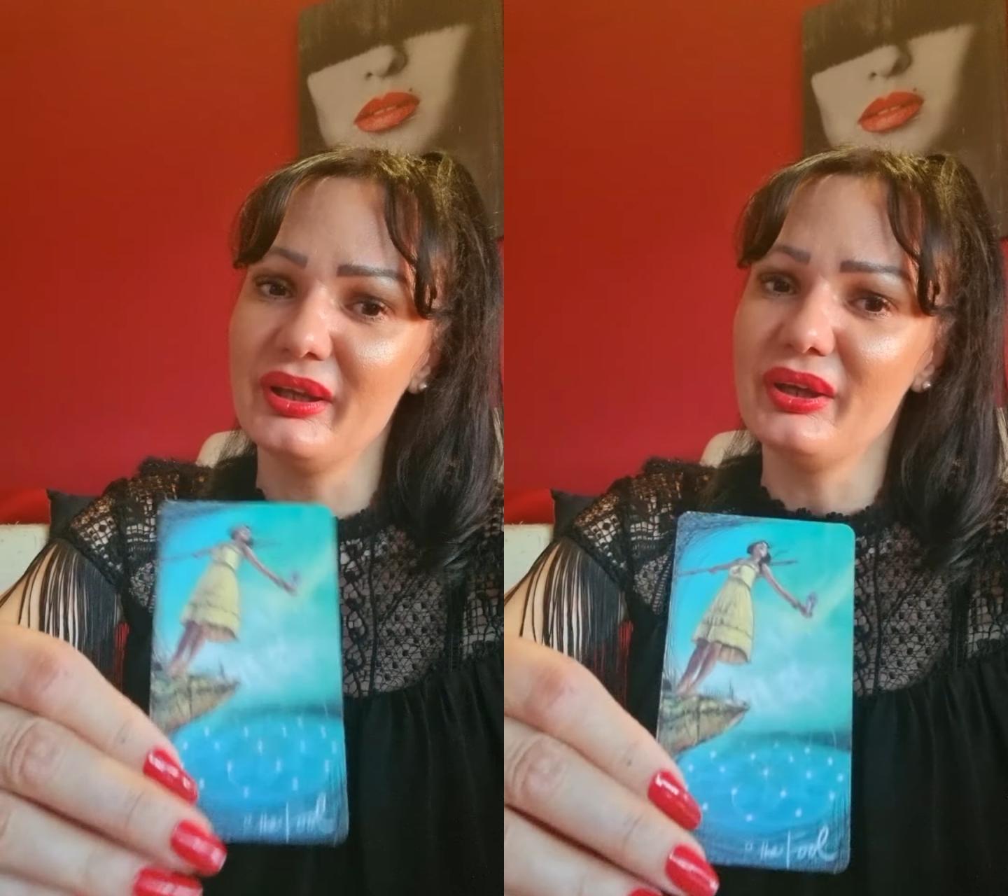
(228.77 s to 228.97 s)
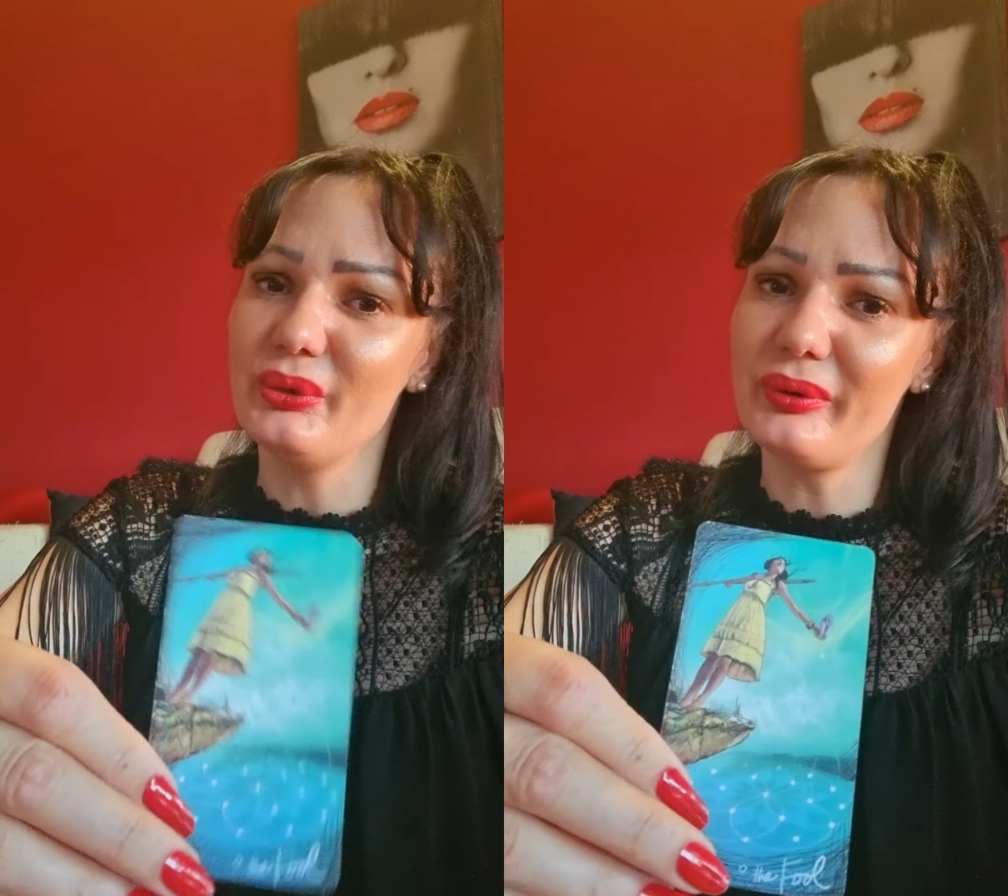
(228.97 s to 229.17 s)

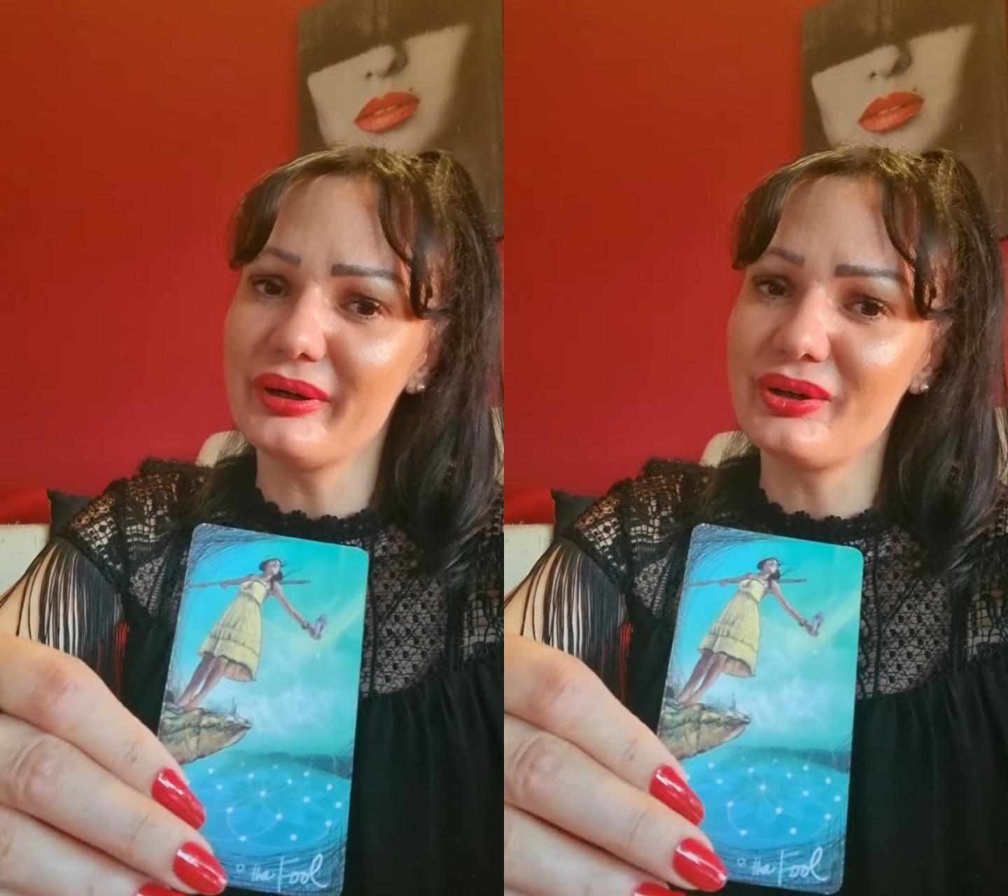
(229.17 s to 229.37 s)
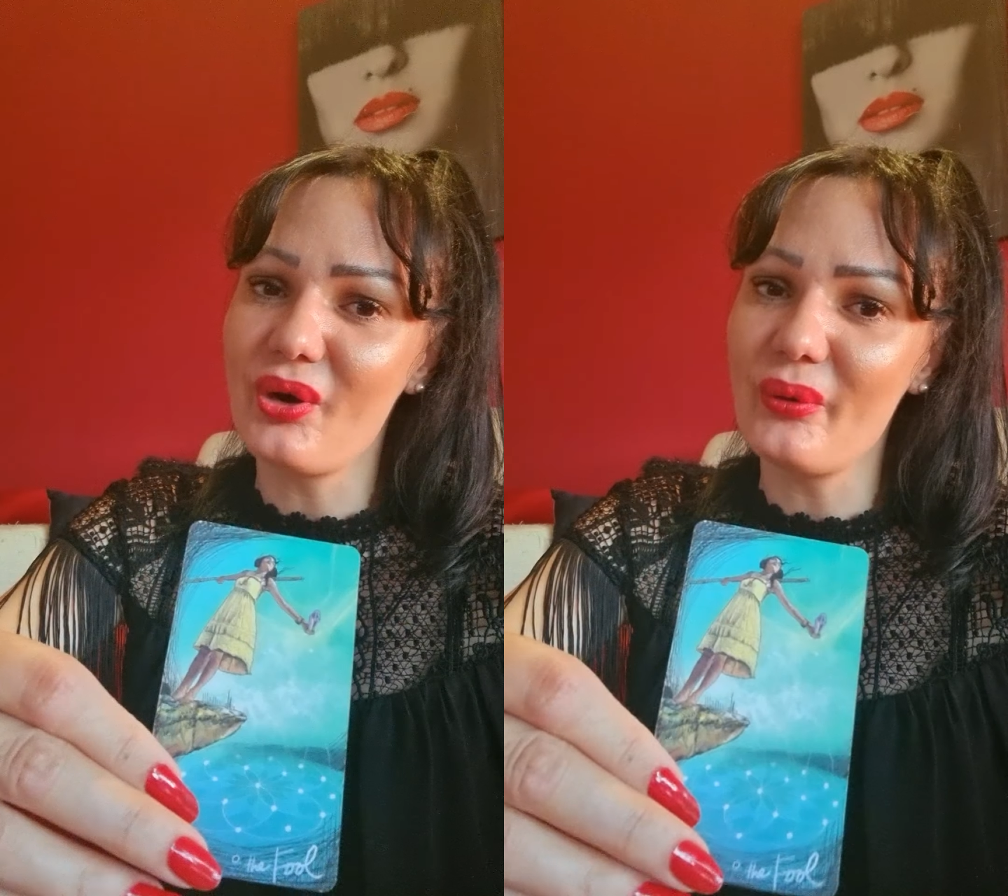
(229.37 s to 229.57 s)
You
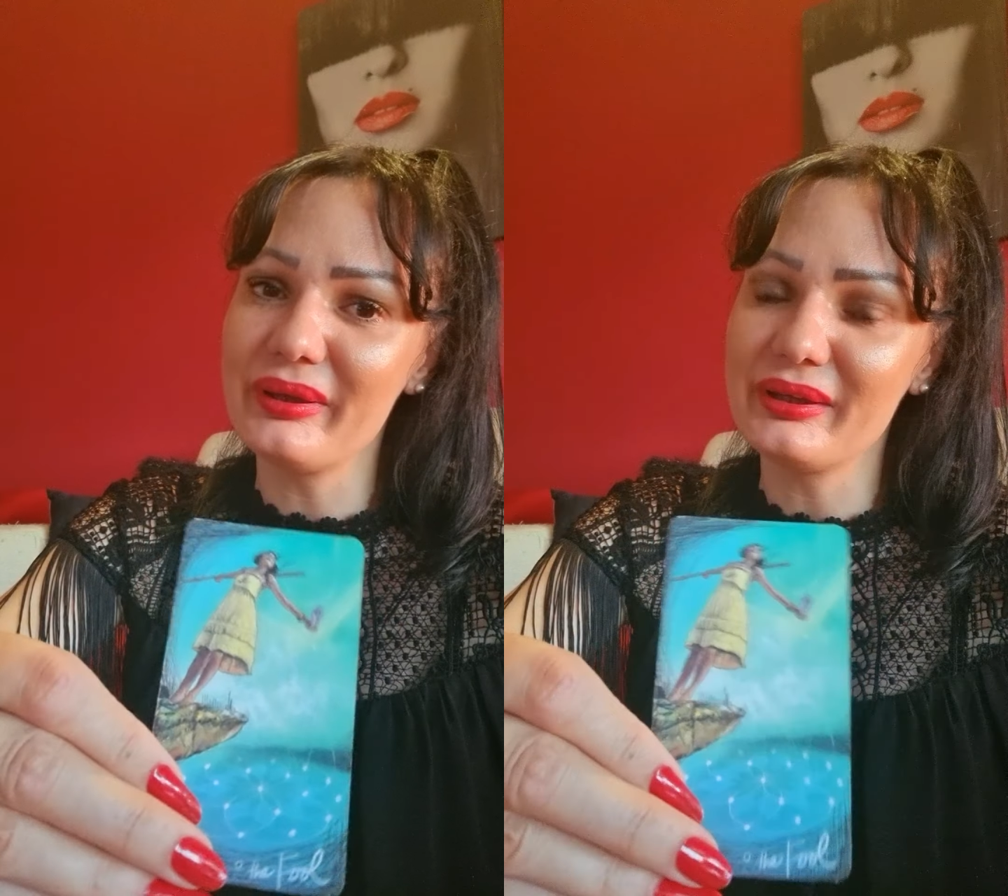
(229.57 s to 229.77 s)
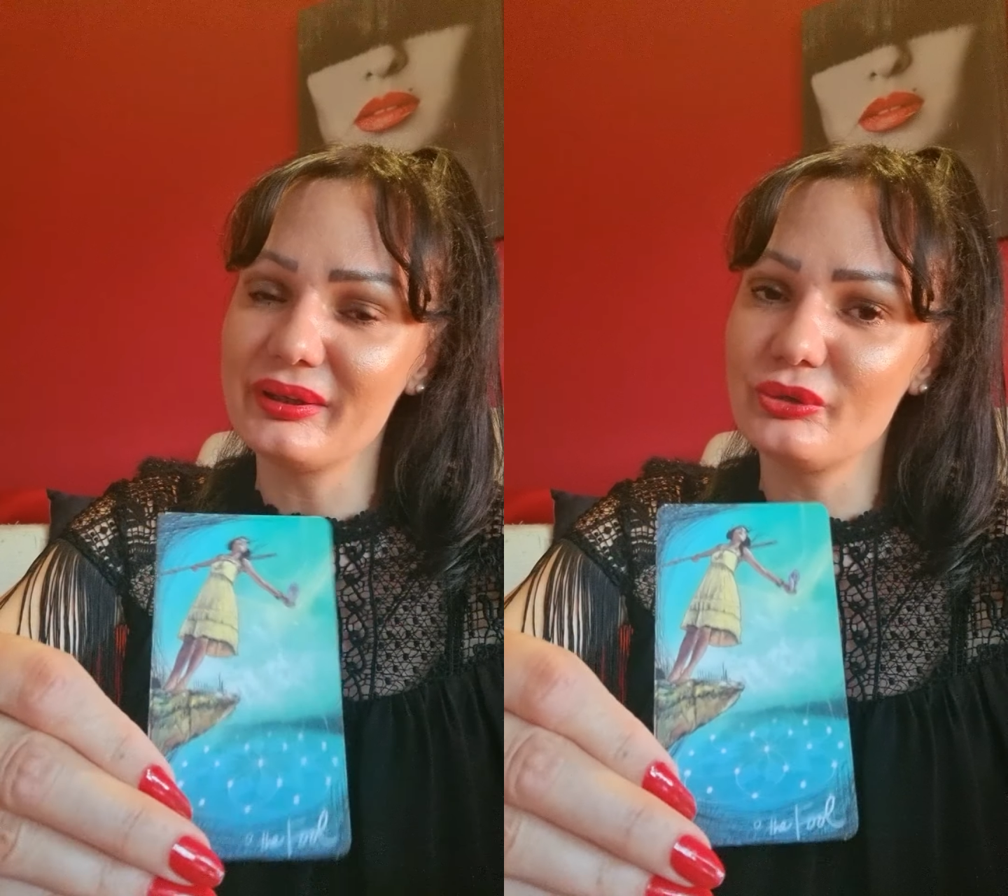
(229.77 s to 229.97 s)
are
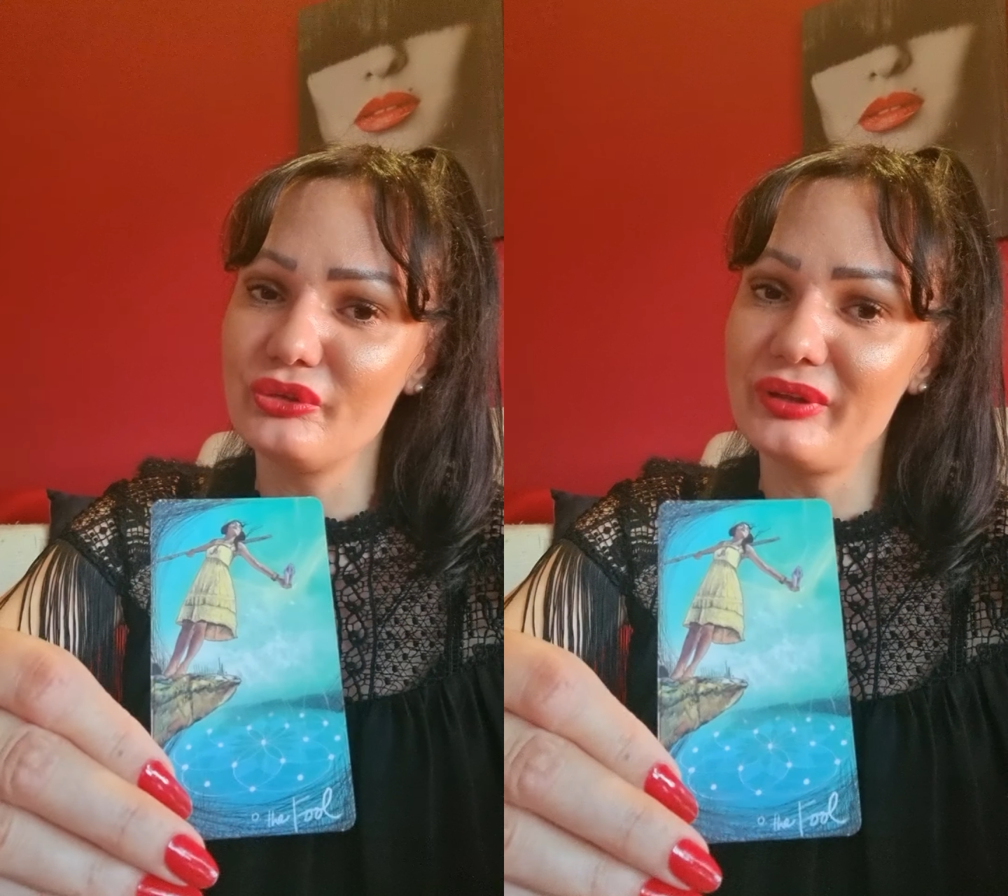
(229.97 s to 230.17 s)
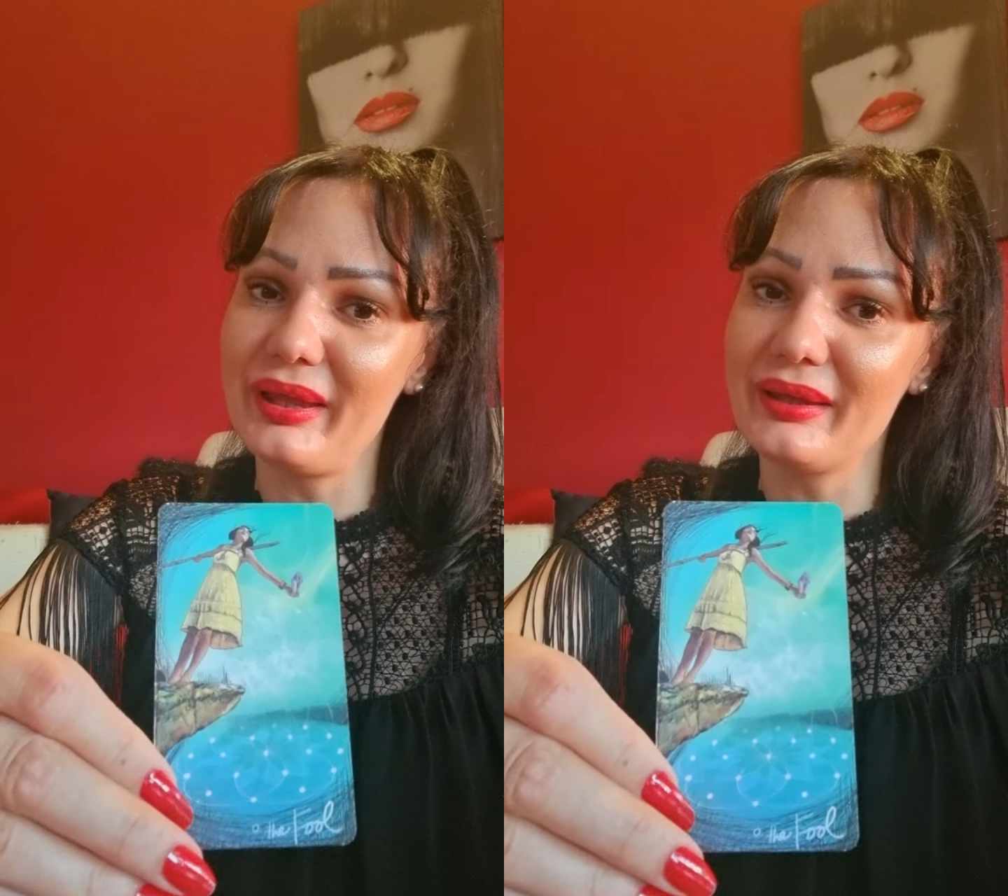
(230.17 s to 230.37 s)
going
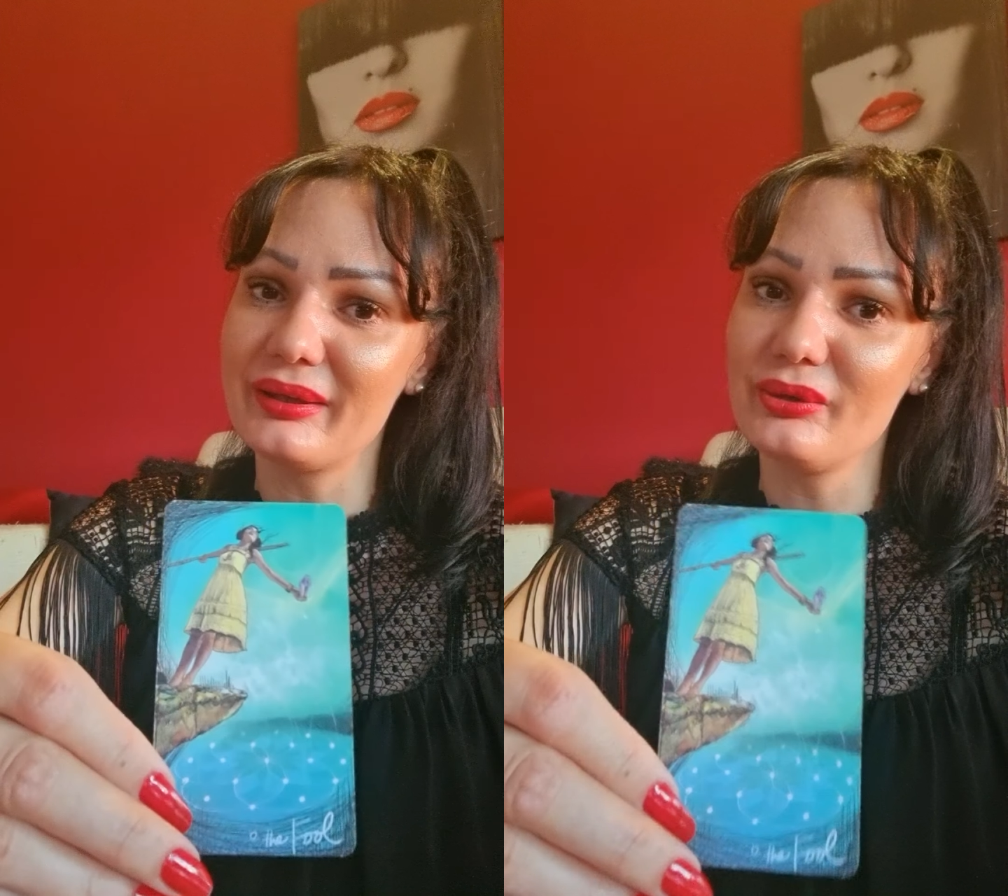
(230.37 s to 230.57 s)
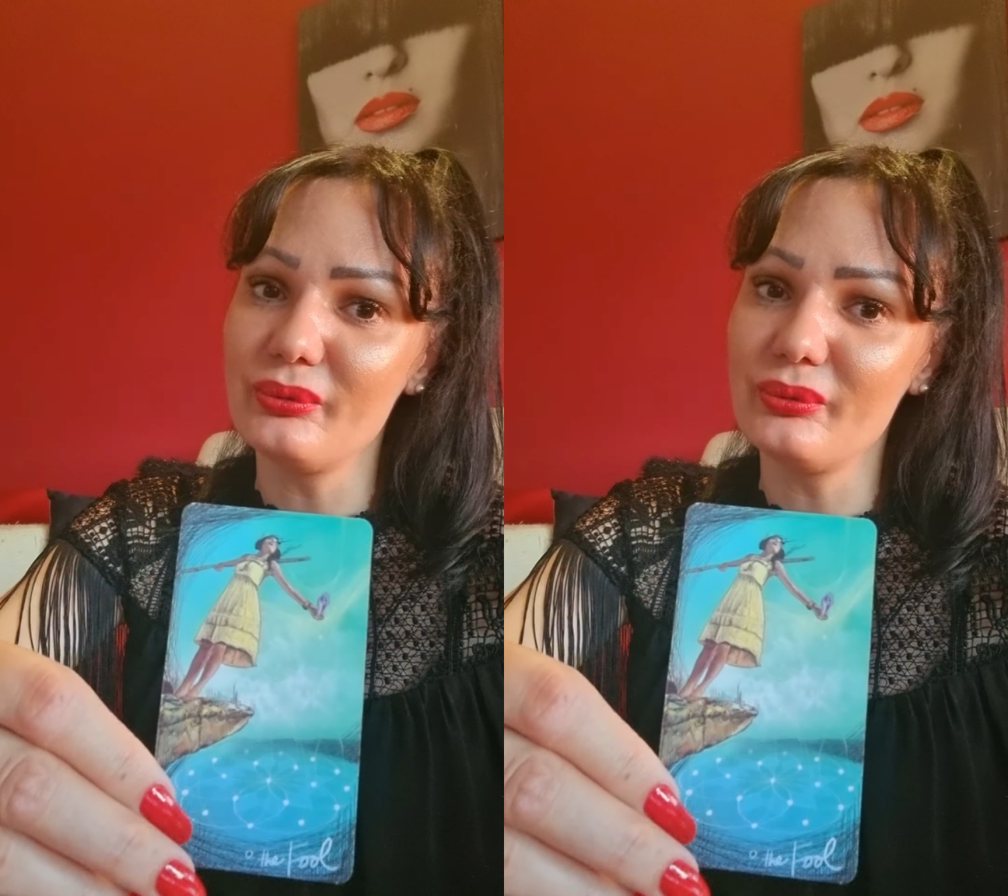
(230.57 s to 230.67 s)
to take,